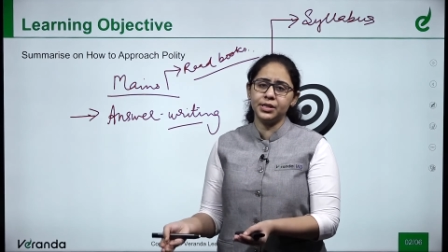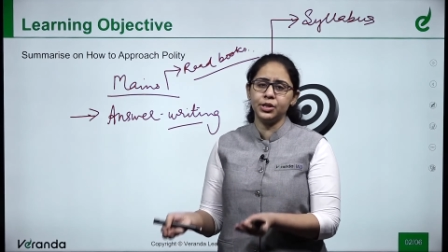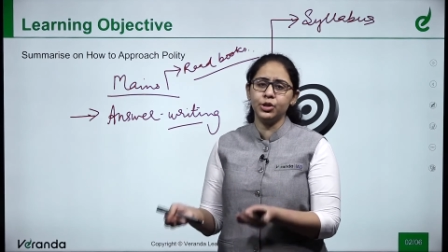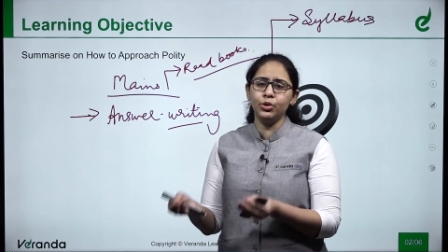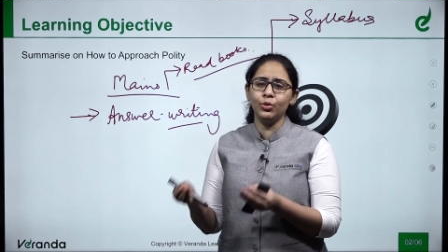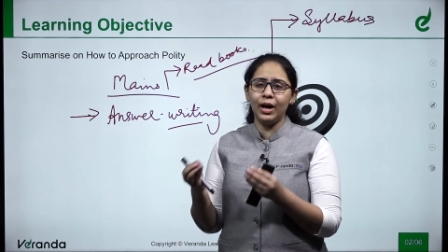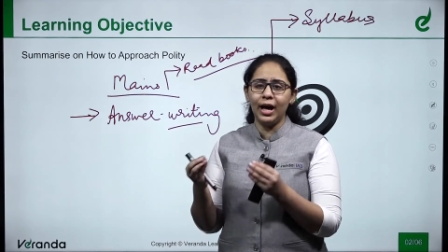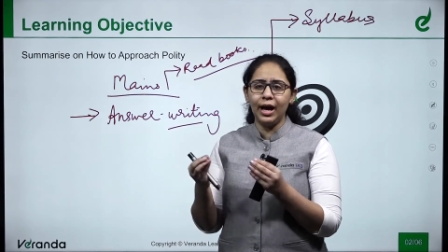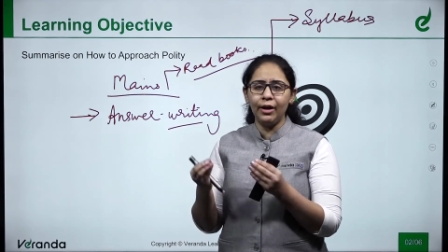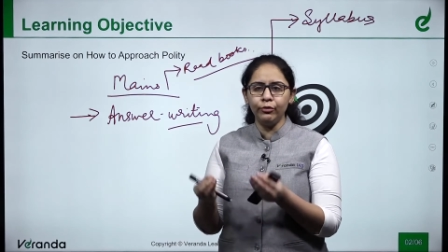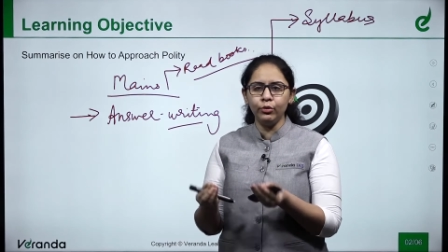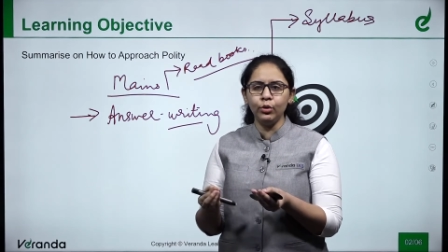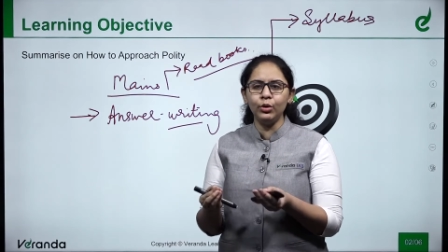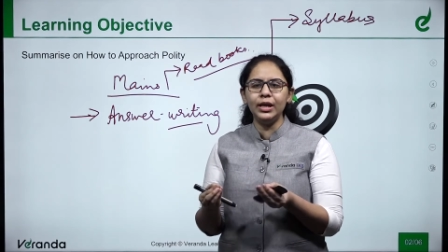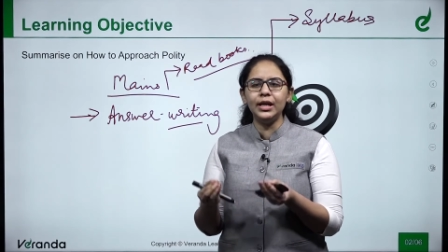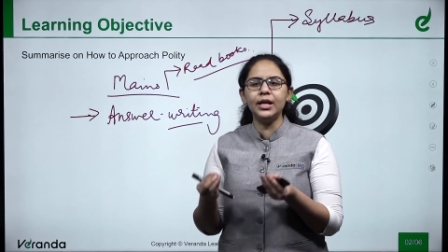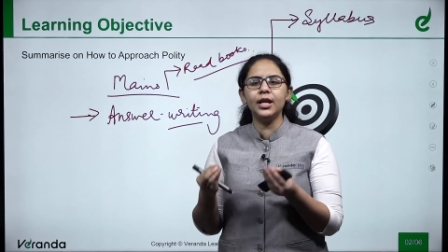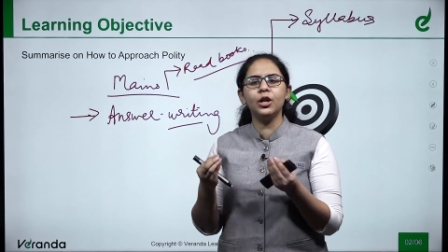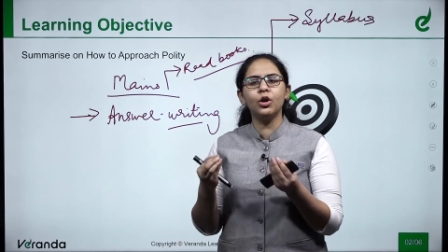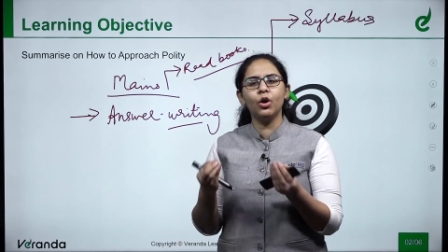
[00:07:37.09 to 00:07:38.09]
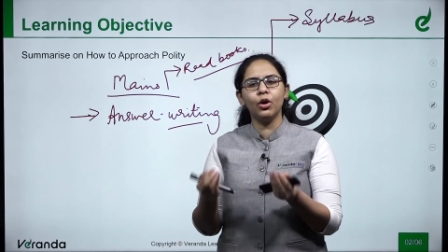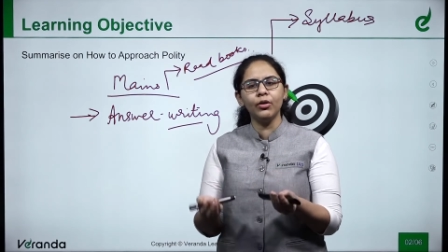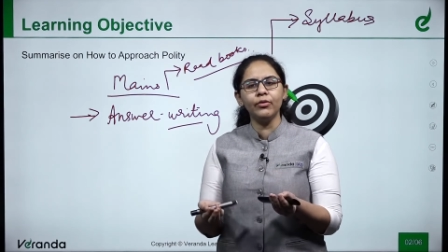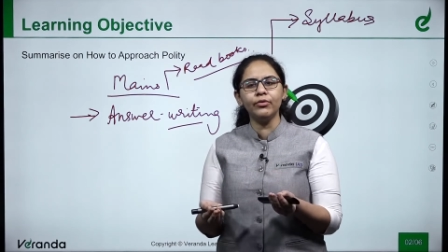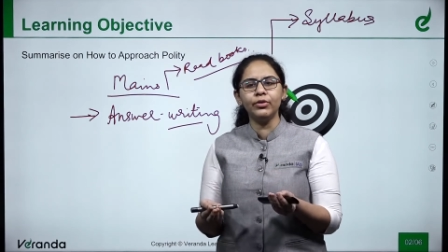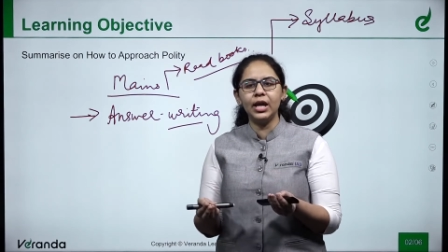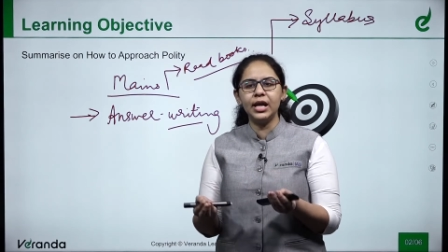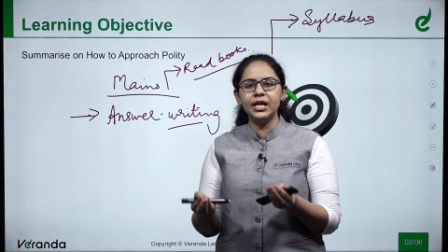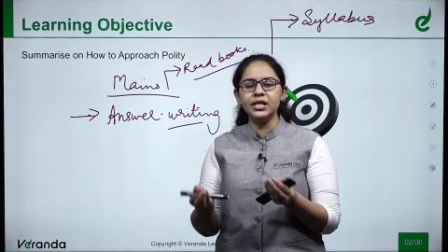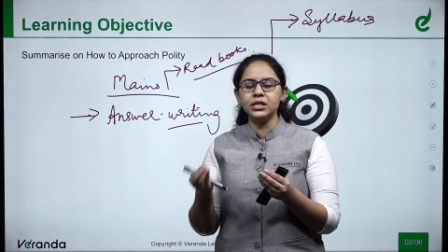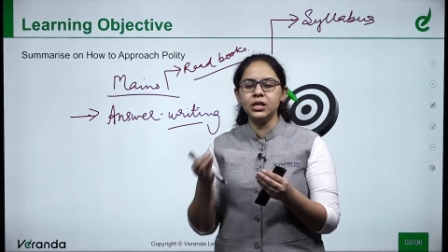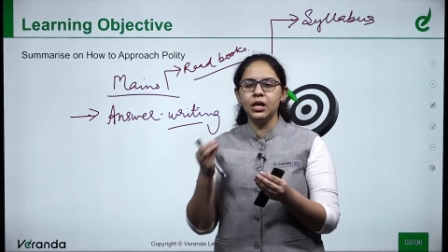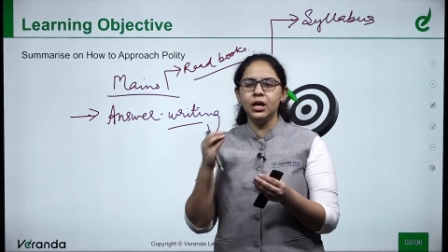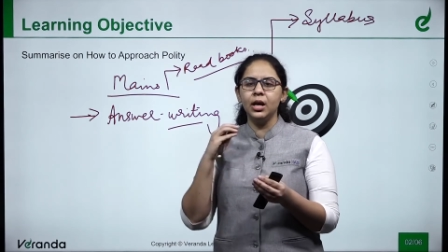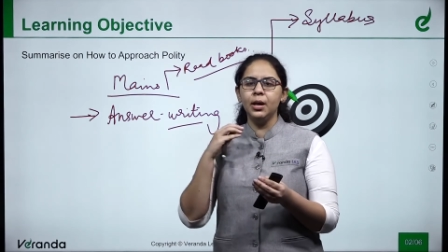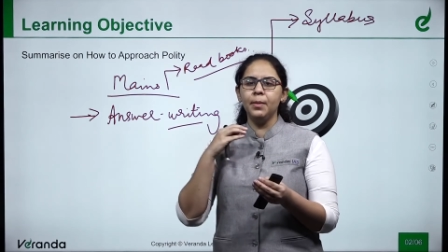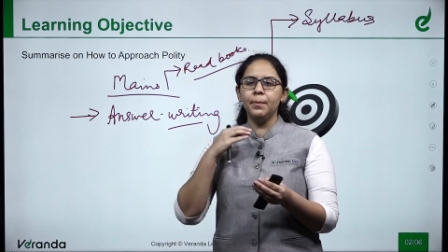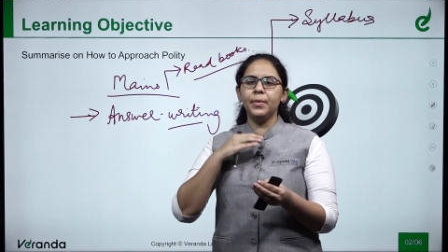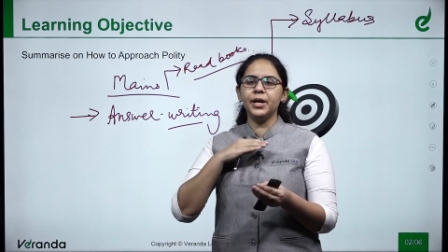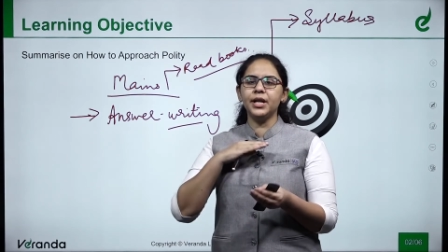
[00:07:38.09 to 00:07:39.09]
You have to read a lot of things,
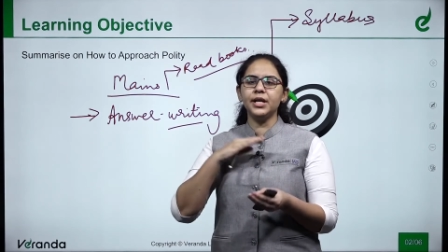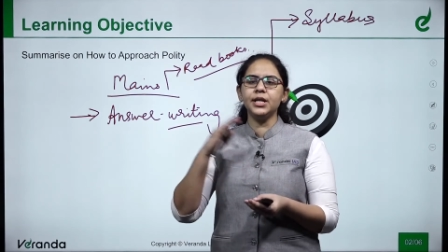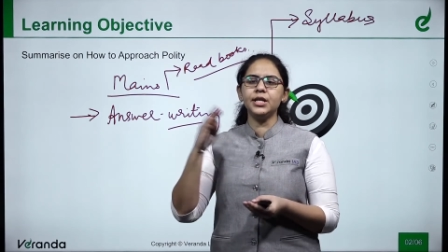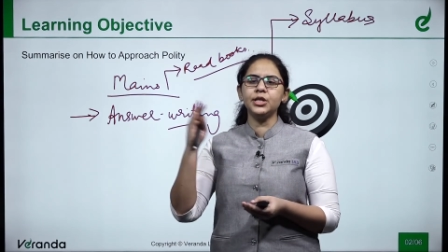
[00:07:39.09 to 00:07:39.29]
but it